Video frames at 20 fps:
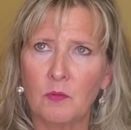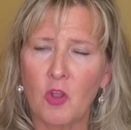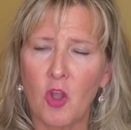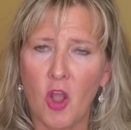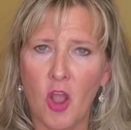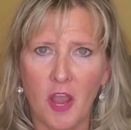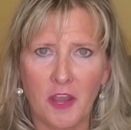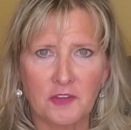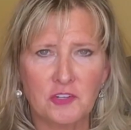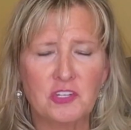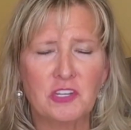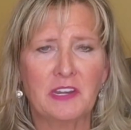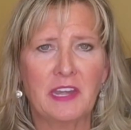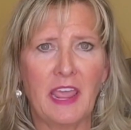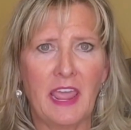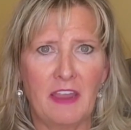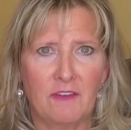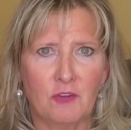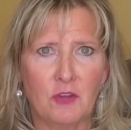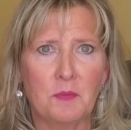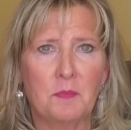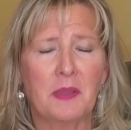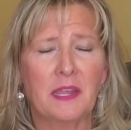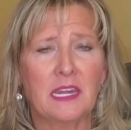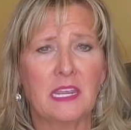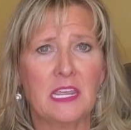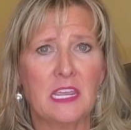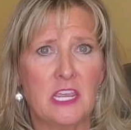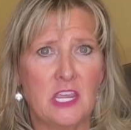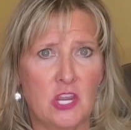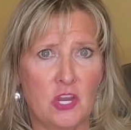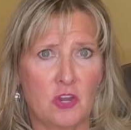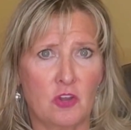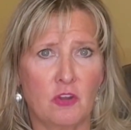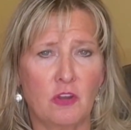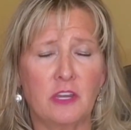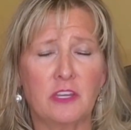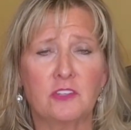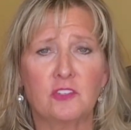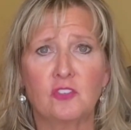caution everybody here
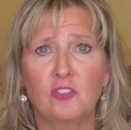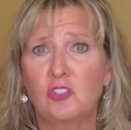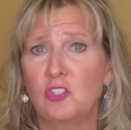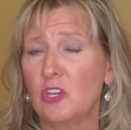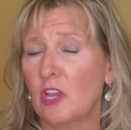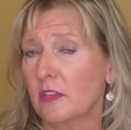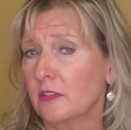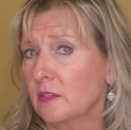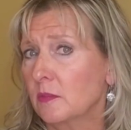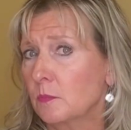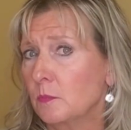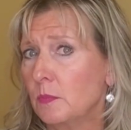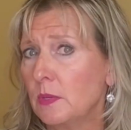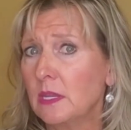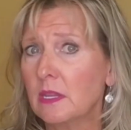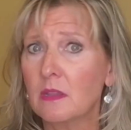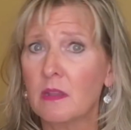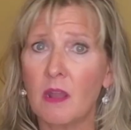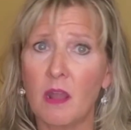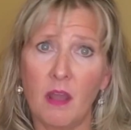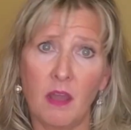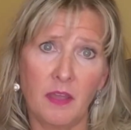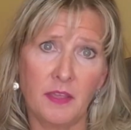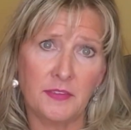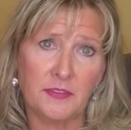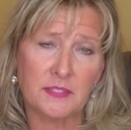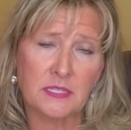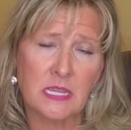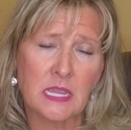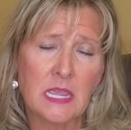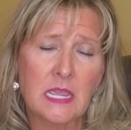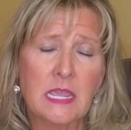is just because